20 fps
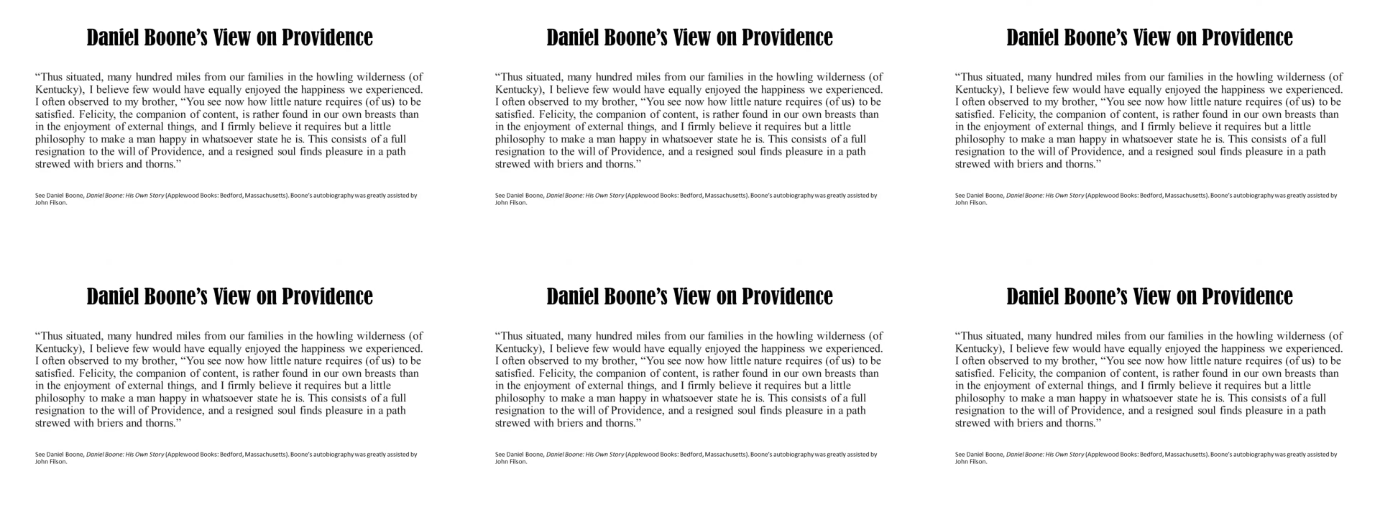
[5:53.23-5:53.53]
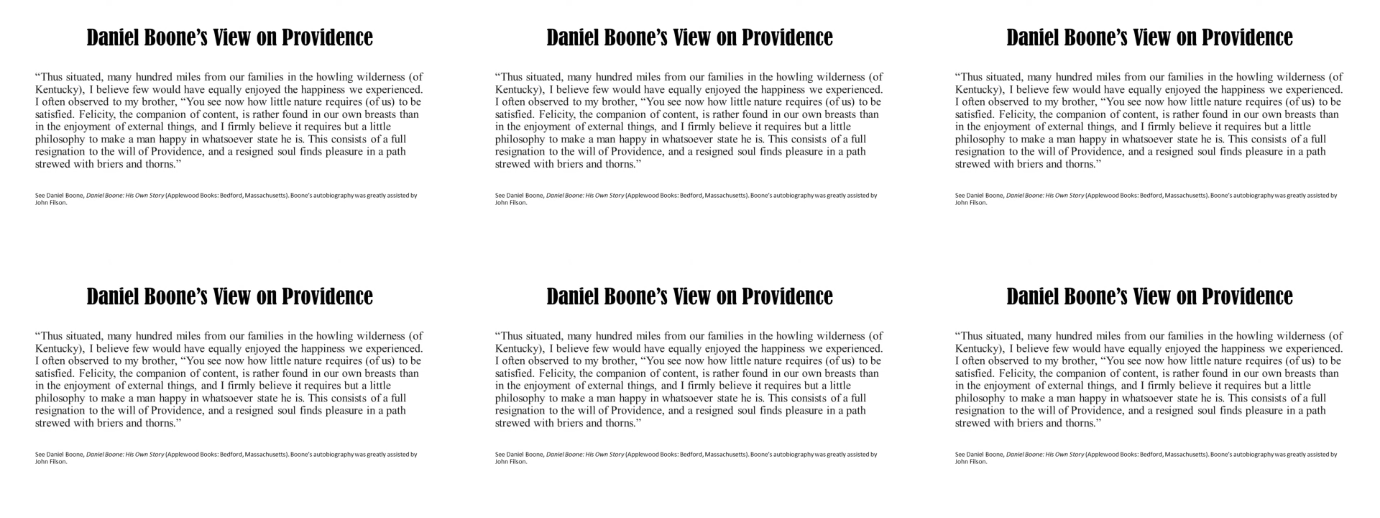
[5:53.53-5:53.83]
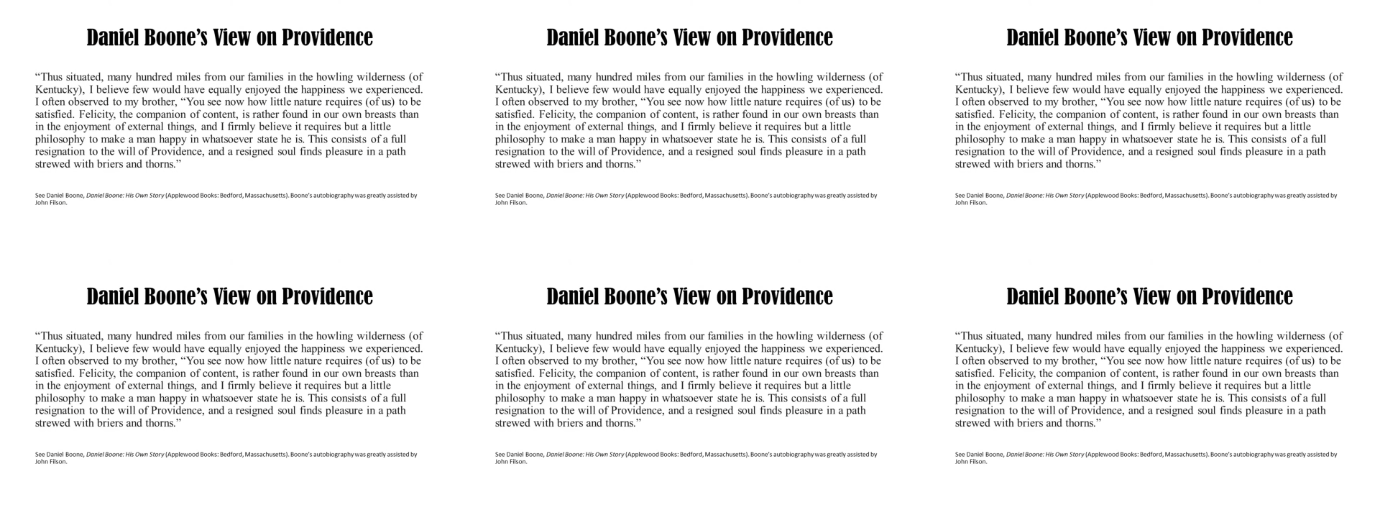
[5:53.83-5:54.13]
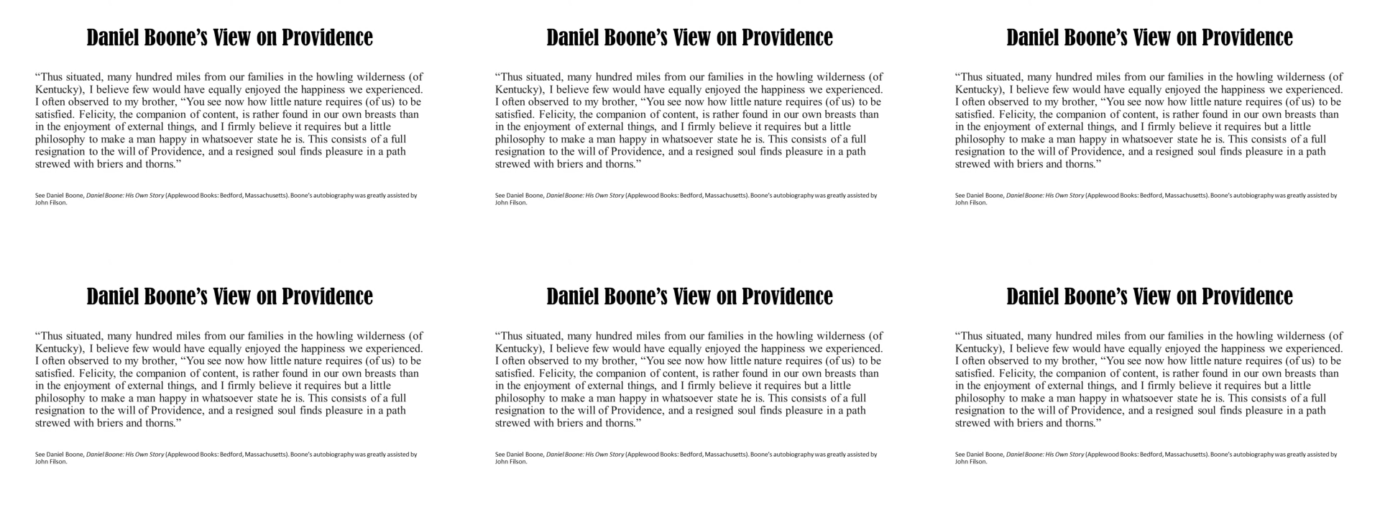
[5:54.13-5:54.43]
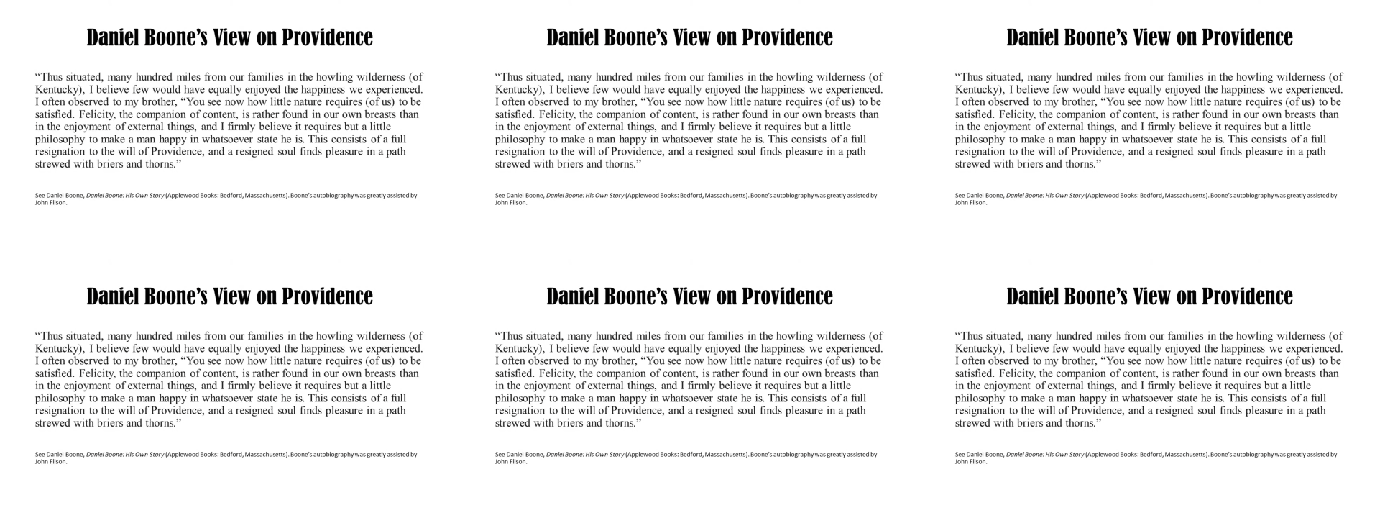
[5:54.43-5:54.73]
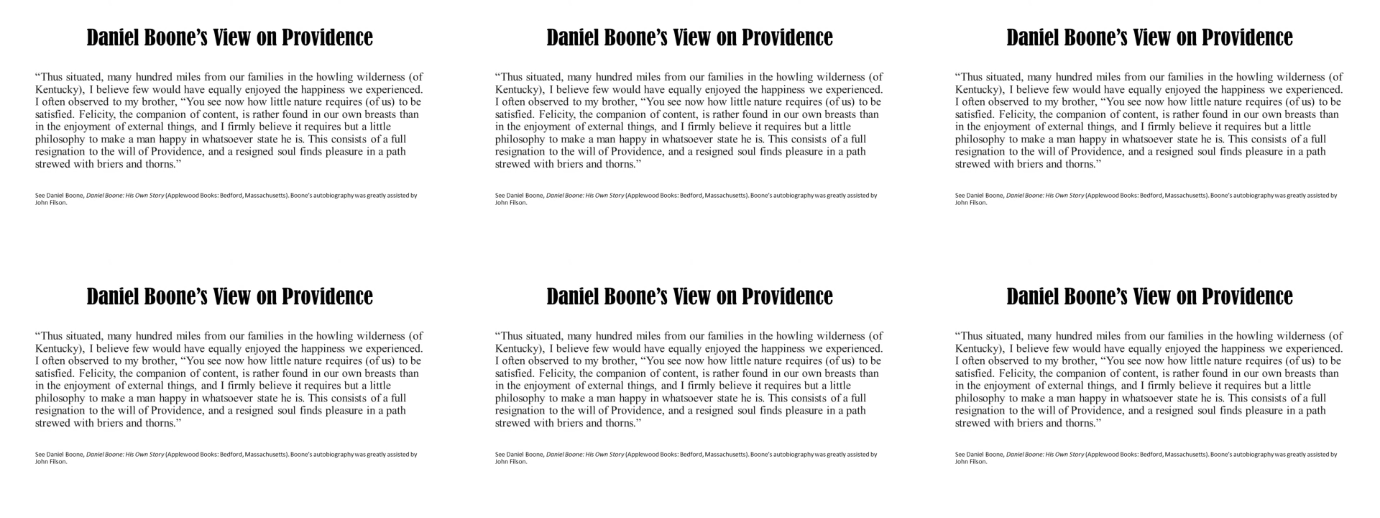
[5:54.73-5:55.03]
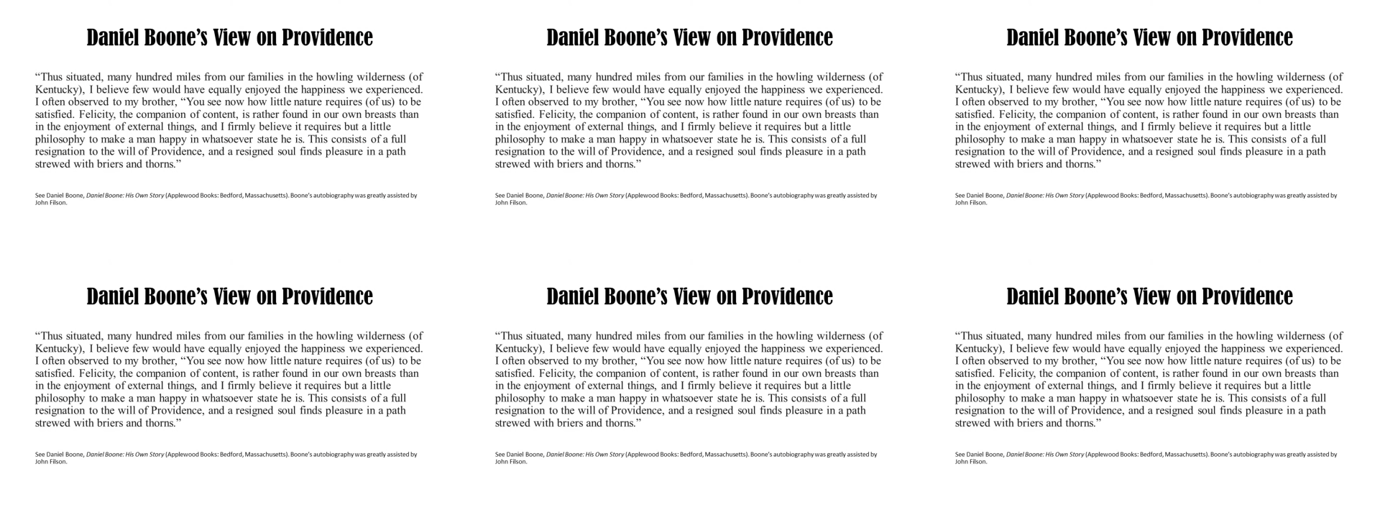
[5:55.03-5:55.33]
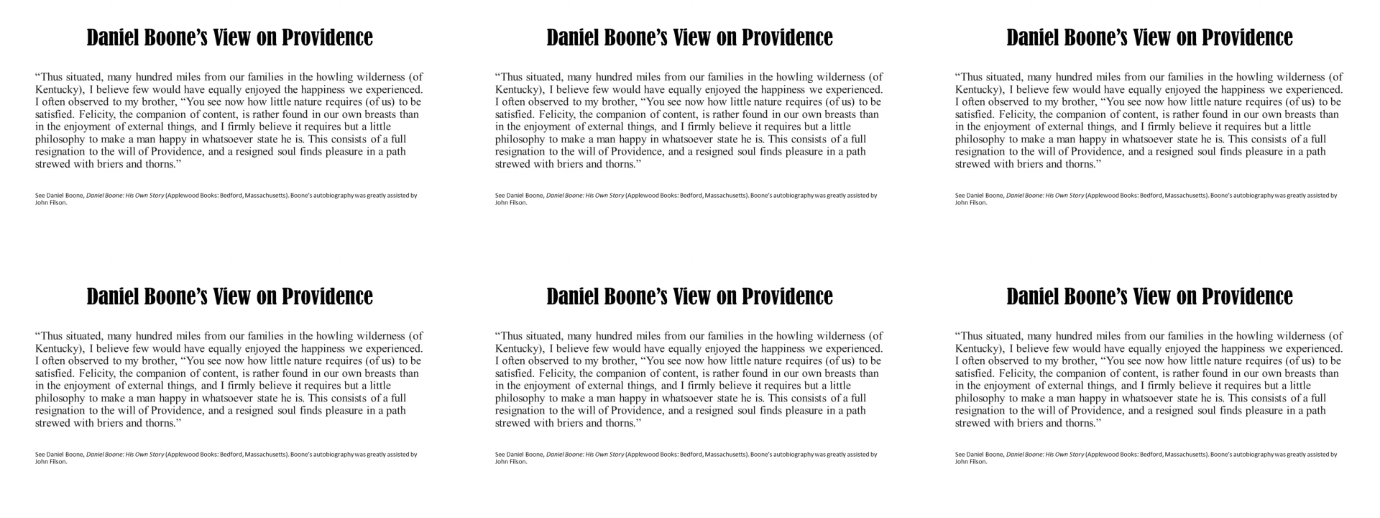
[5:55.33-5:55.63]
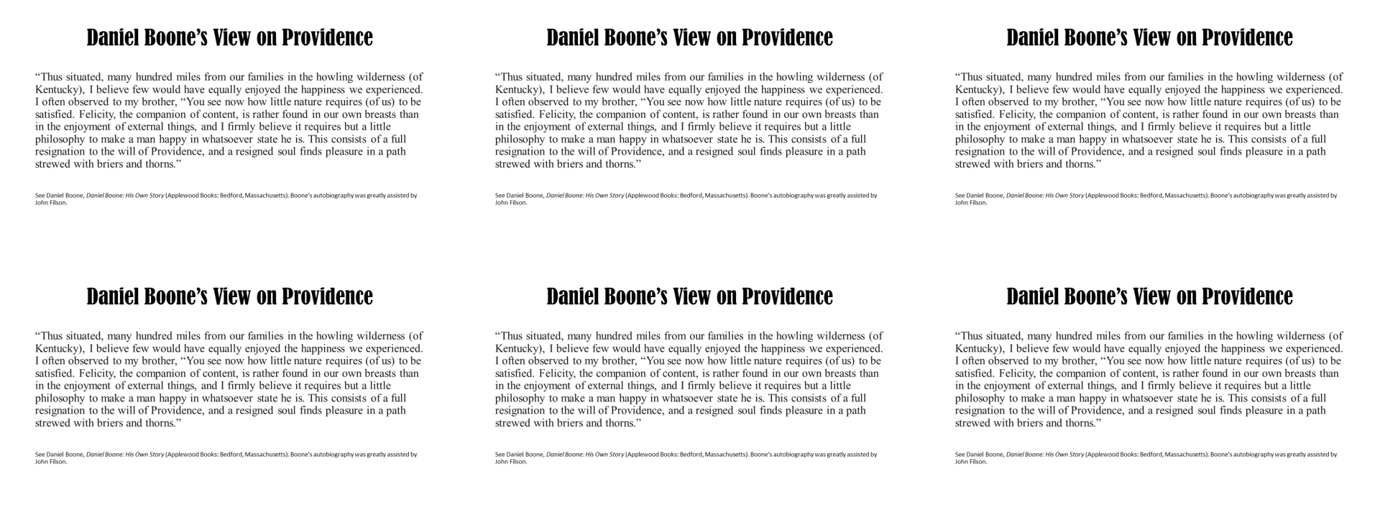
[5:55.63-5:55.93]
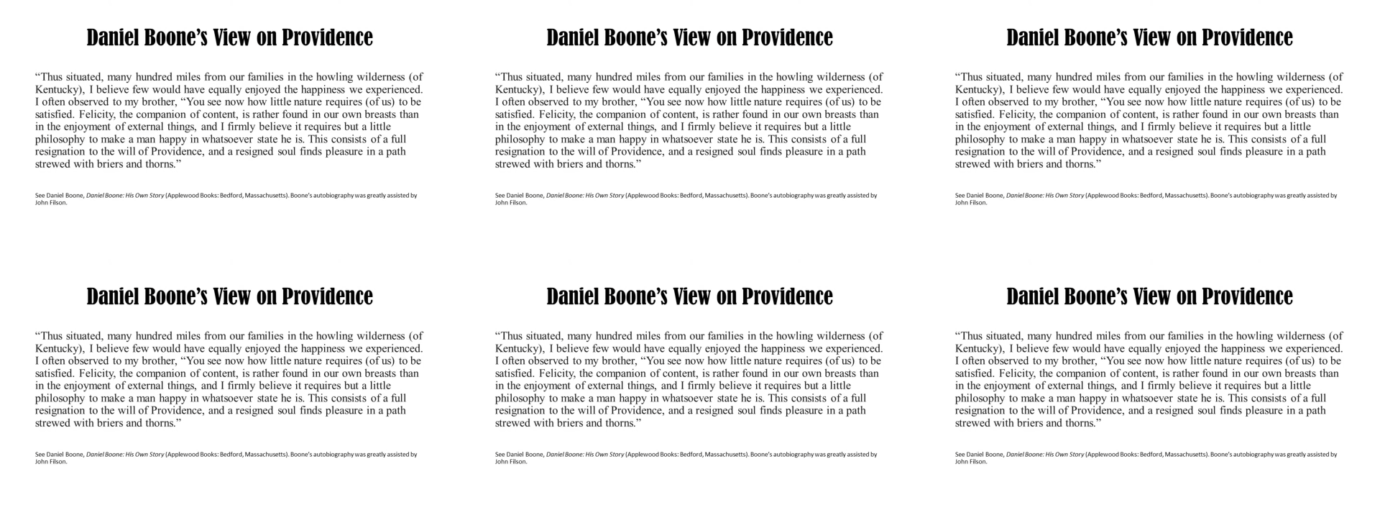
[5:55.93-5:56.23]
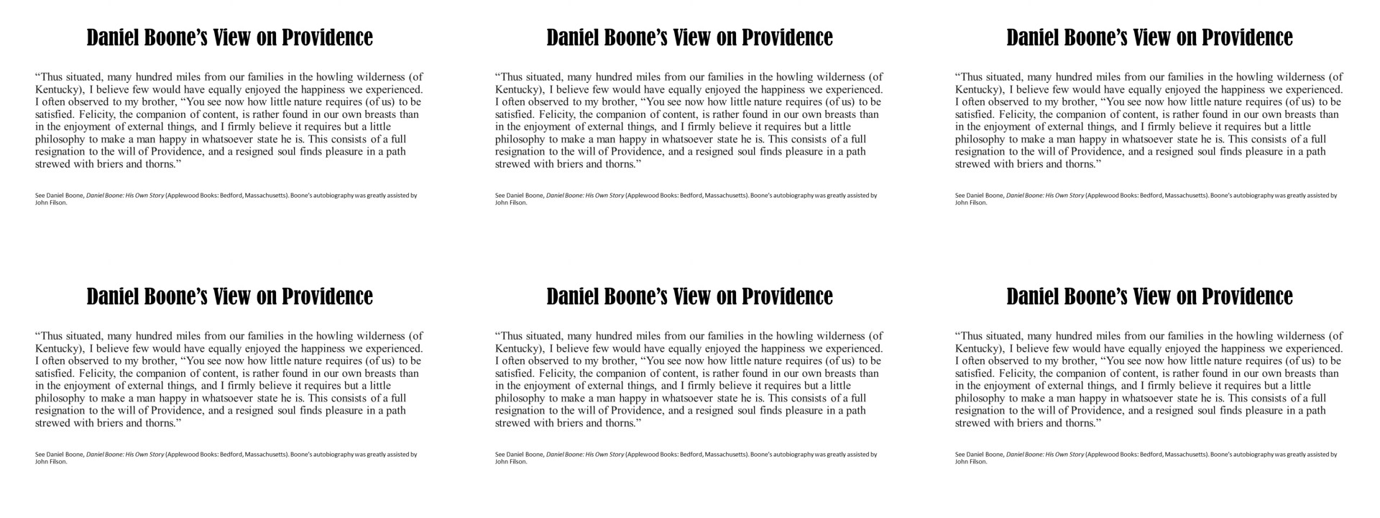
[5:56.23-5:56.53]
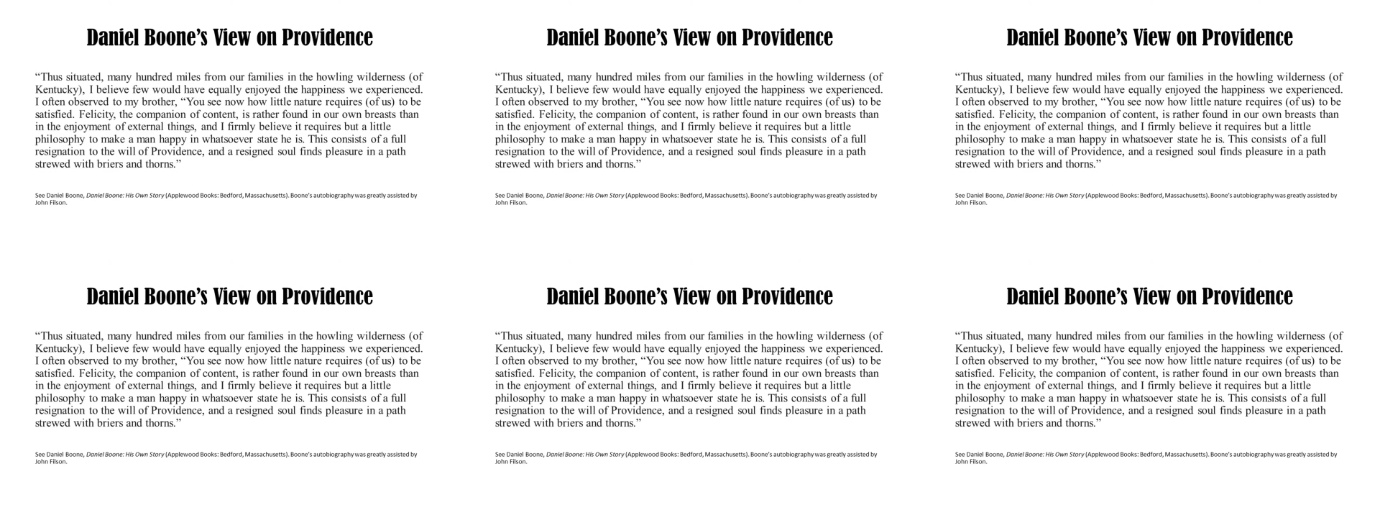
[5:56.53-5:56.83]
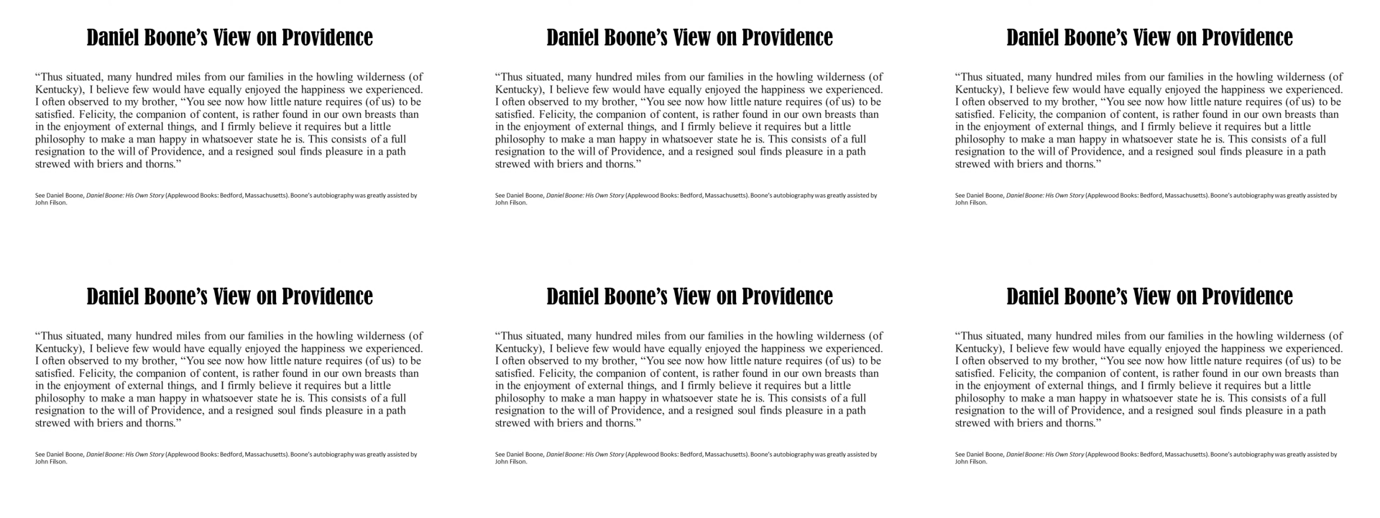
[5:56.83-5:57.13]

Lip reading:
(no speaker visible)